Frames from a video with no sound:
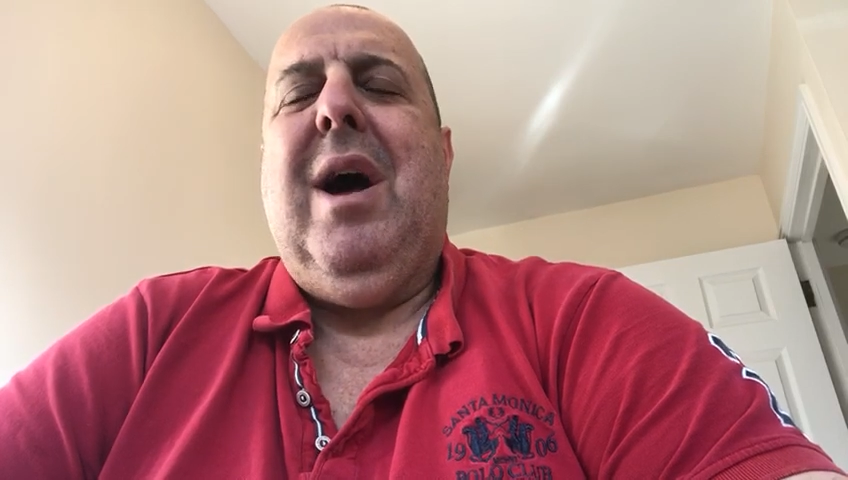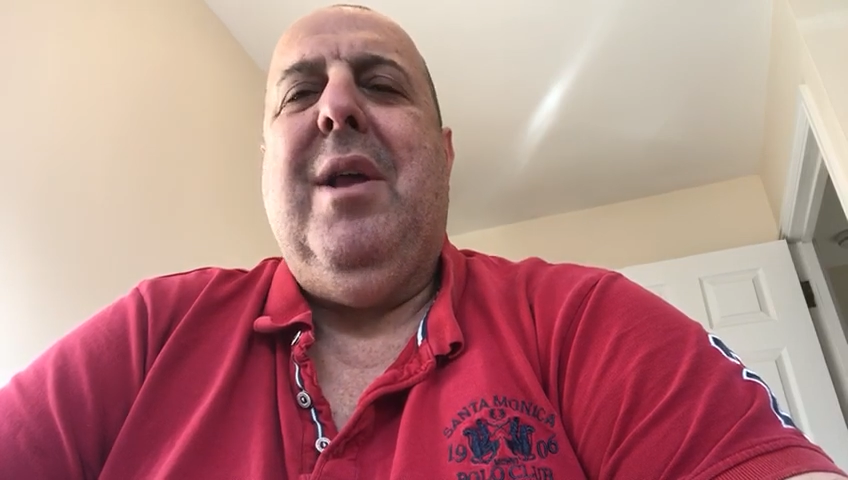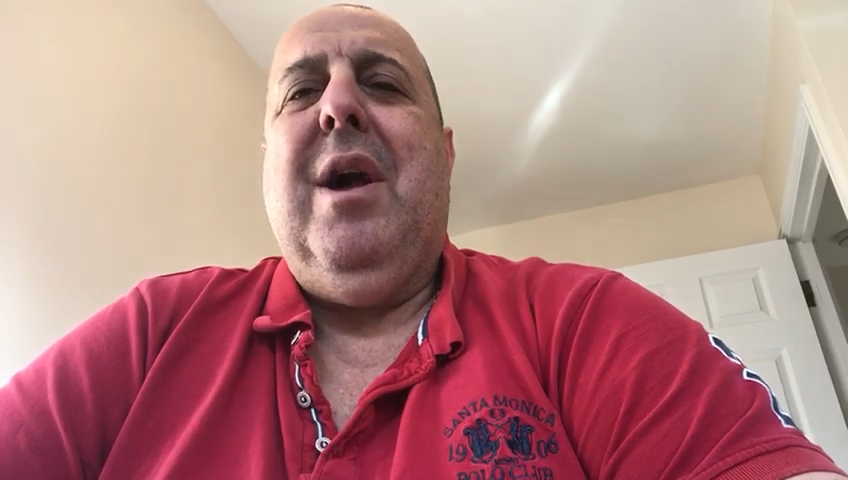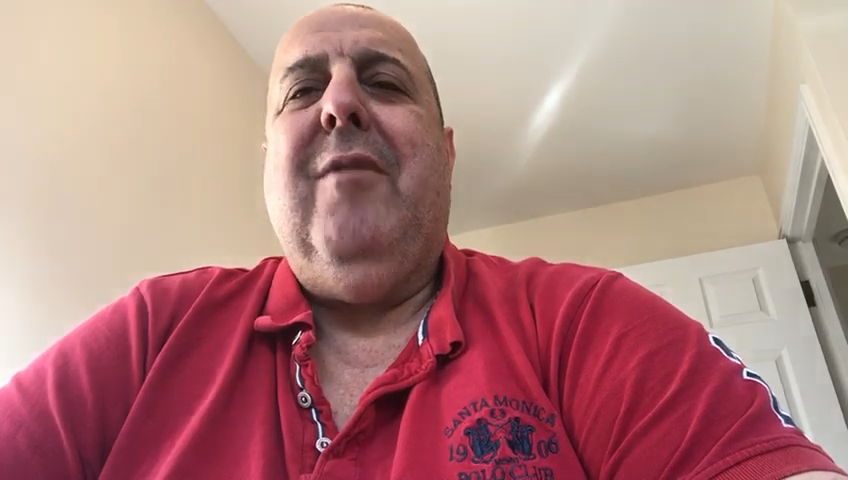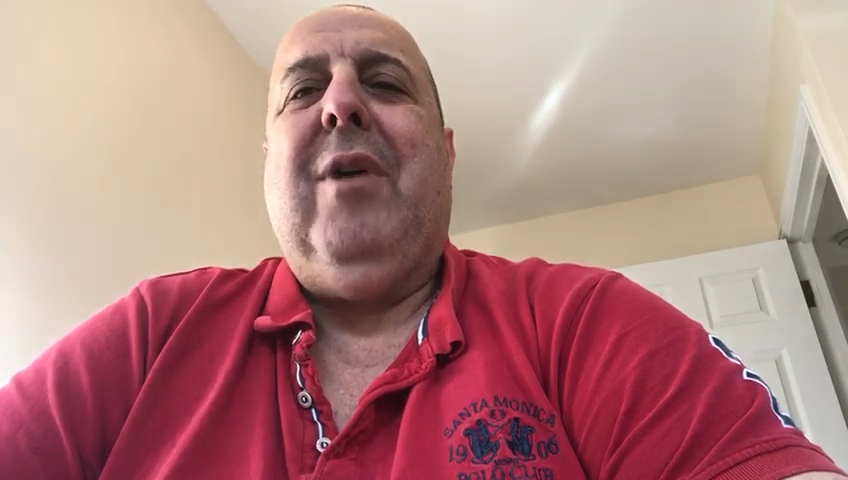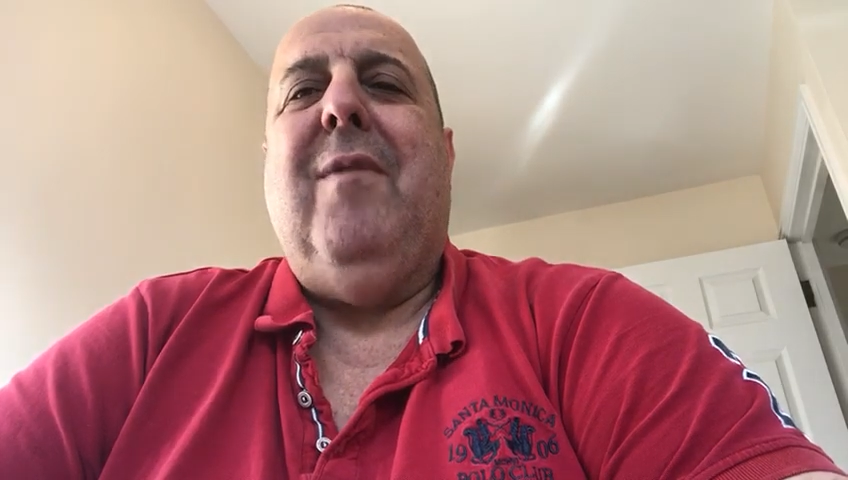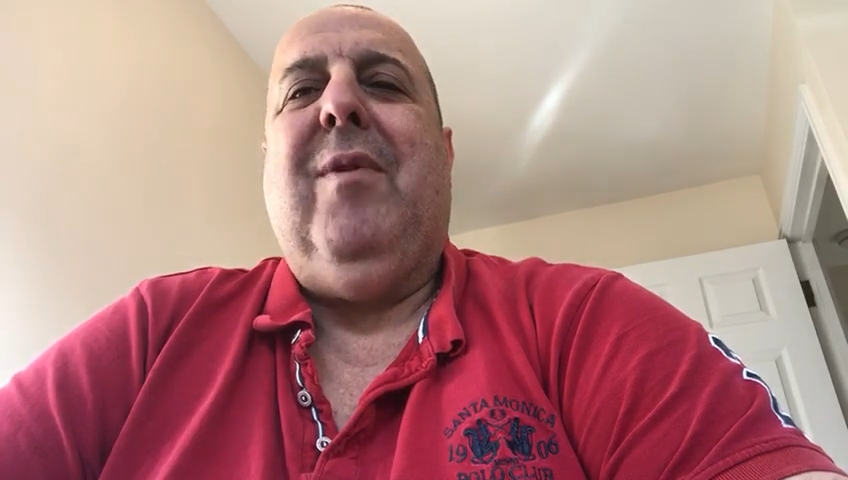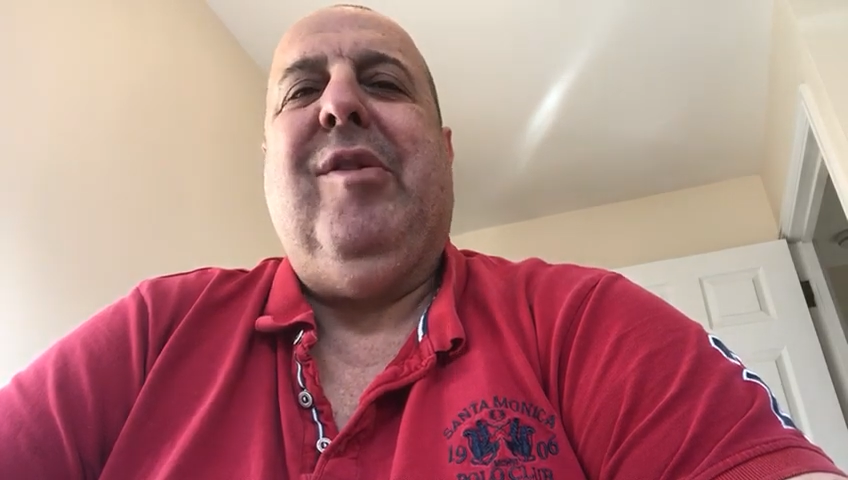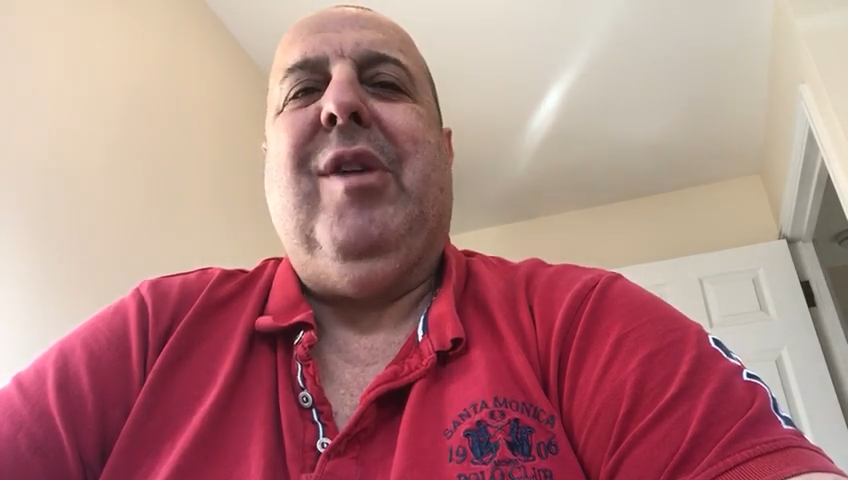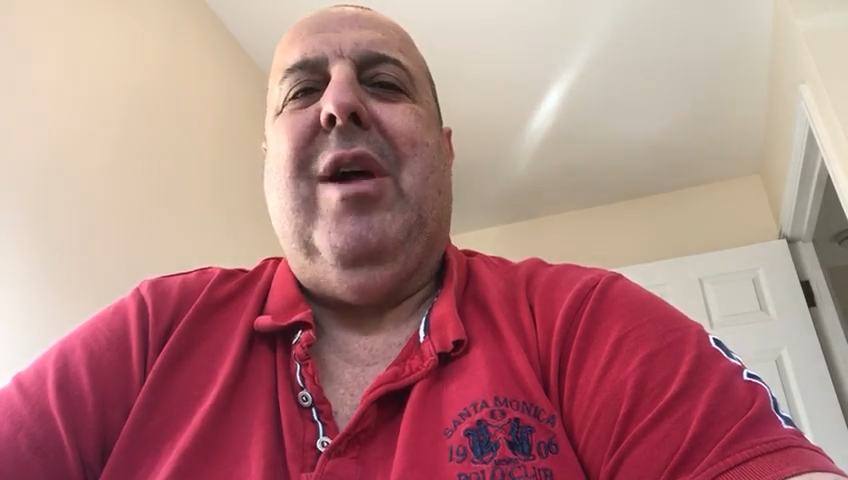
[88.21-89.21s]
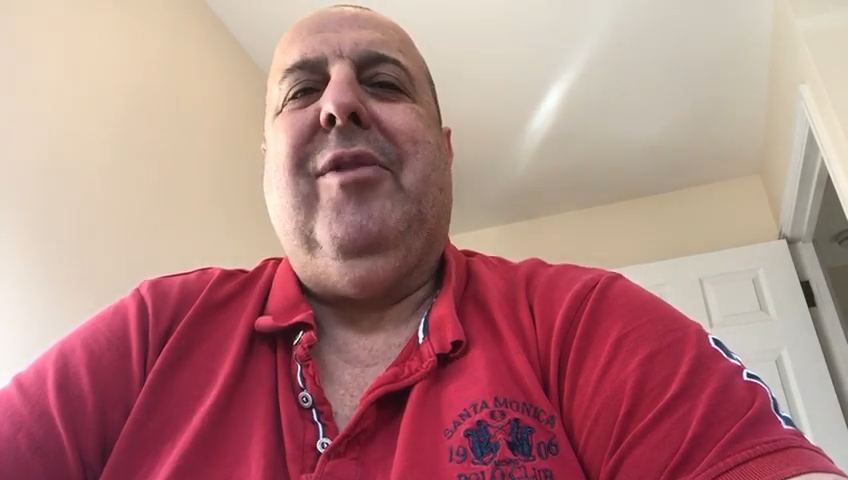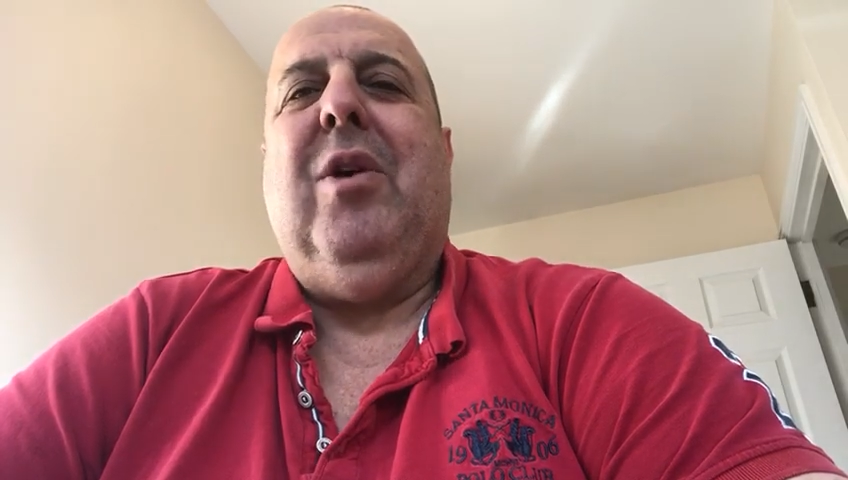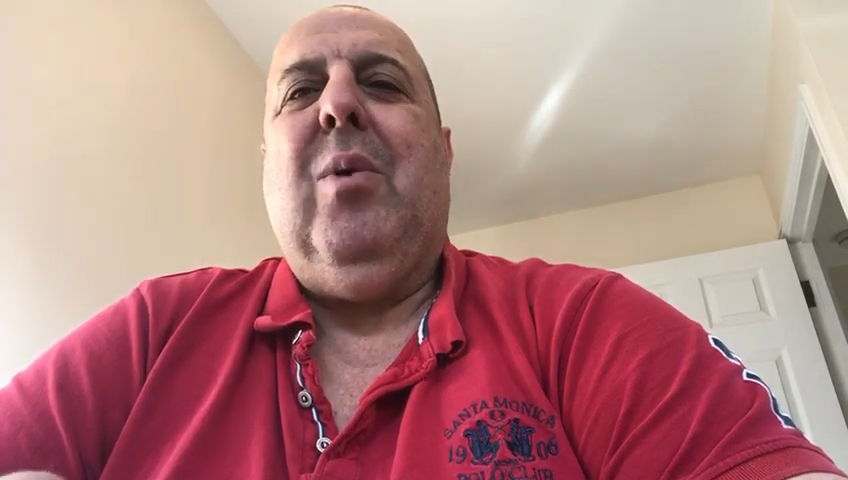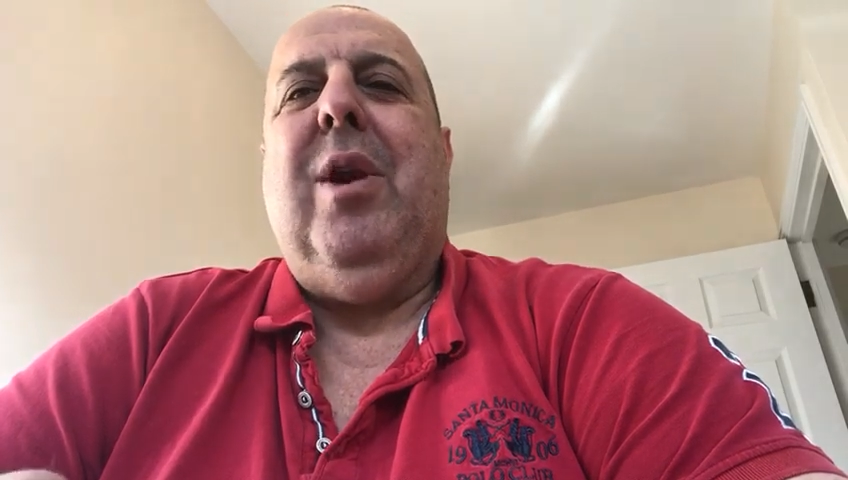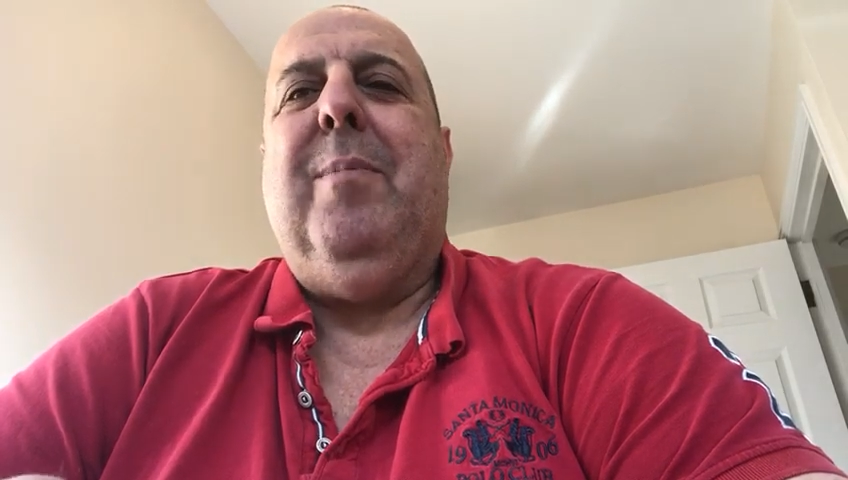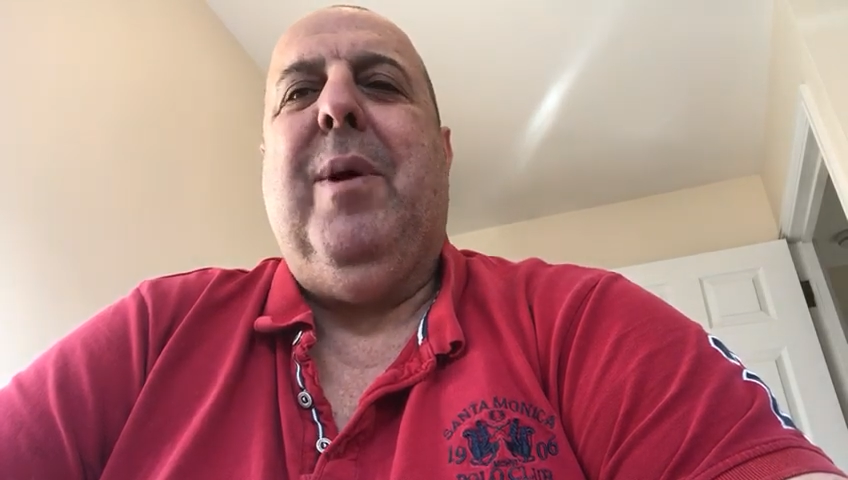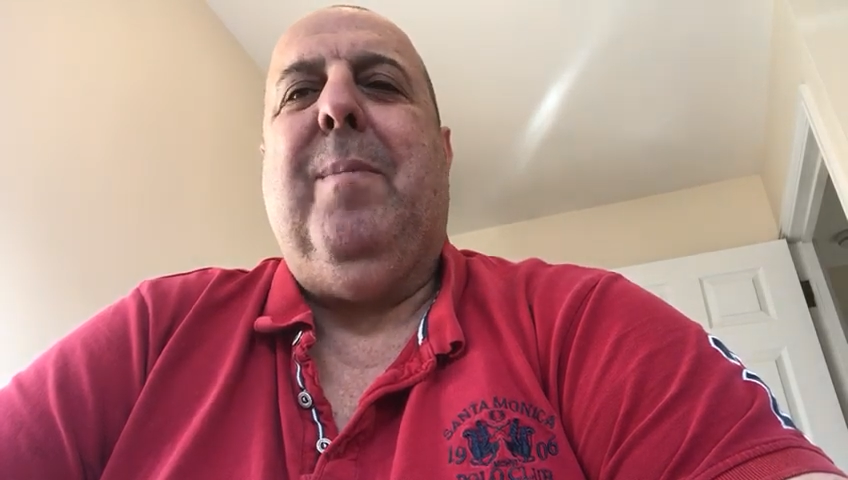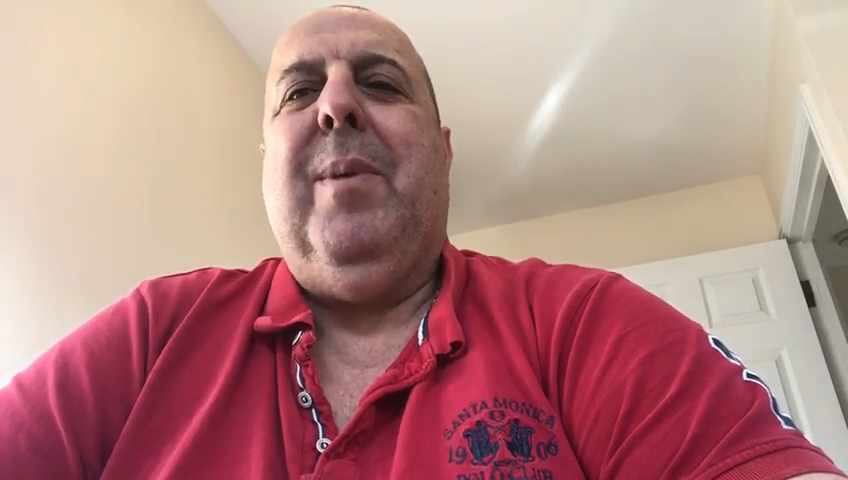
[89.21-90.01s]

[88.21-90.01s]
I know I've gone for Slyster quite a bit,